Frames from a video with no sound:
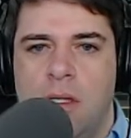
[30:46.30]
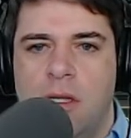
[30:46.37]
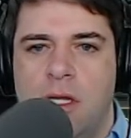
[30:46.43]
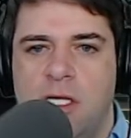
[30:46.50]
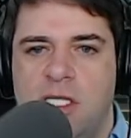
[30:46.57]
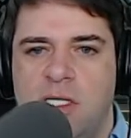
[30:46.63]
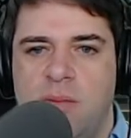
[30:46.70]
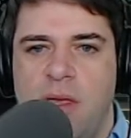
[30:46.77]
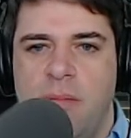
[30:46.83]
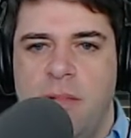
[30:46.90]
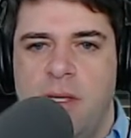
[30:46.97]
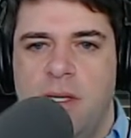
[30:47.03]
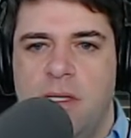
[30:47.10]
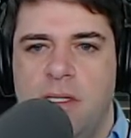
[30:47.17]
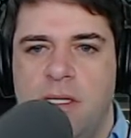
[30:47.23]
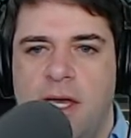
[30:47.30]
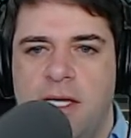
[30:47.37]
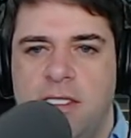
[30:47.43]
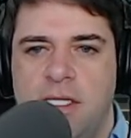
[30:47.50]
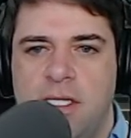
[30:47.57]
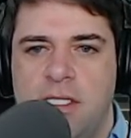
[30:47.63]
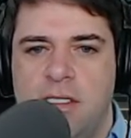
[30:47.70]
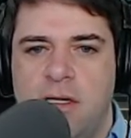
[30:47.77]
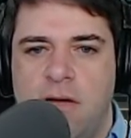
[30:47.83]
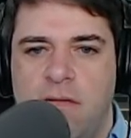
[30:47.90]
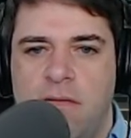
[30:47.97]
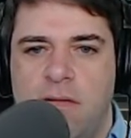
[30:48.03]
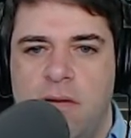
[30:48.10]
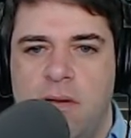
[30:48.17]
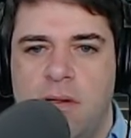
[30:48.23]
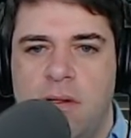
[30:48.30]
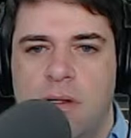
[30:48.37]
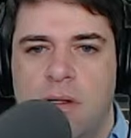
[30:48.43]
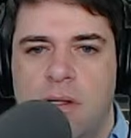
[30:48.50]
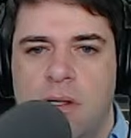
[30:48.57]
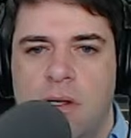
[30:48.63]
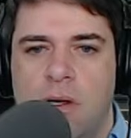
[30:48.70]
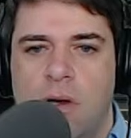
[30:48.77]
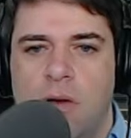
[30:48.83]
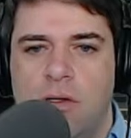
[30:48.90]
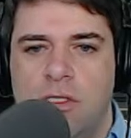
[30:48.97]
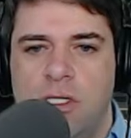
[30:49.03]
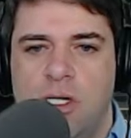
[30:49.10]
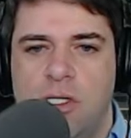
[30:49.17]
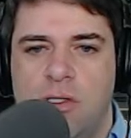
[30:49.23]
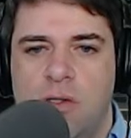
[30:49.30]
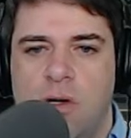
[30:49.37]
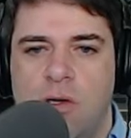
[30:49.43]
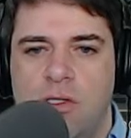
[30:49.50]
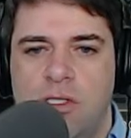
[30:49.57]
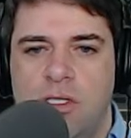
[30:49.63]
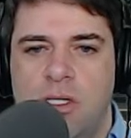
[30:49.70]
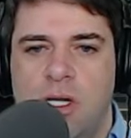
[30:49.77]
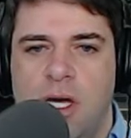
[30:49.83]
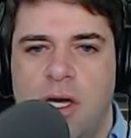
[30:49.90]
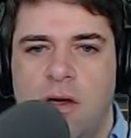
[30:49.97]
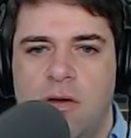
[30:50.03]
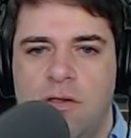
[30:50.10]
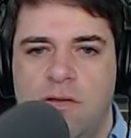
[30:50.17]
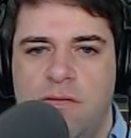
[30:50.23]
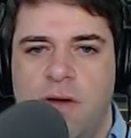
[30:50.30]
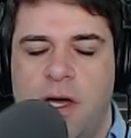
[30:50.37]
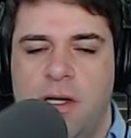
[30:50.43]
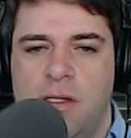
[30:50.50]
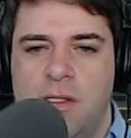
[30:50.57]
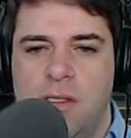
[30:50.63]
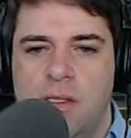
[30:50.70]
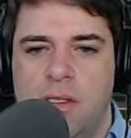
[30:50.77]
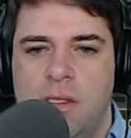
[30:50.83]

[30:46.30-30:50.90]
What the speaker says: this is maybe testing stuff. Host initial, host delay, host final.